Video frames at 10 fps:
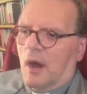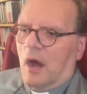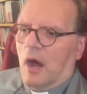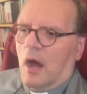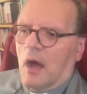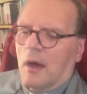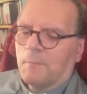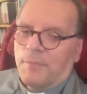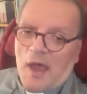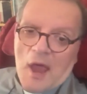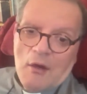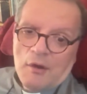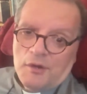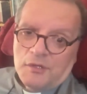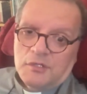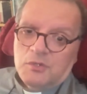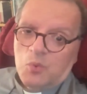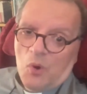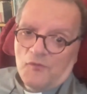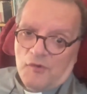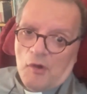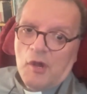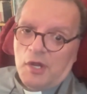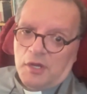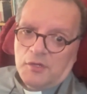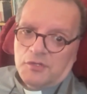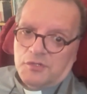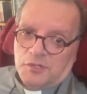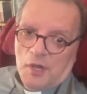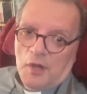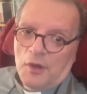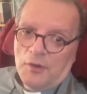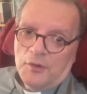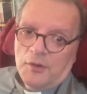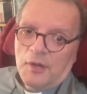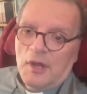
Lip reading: her parents were very concerned,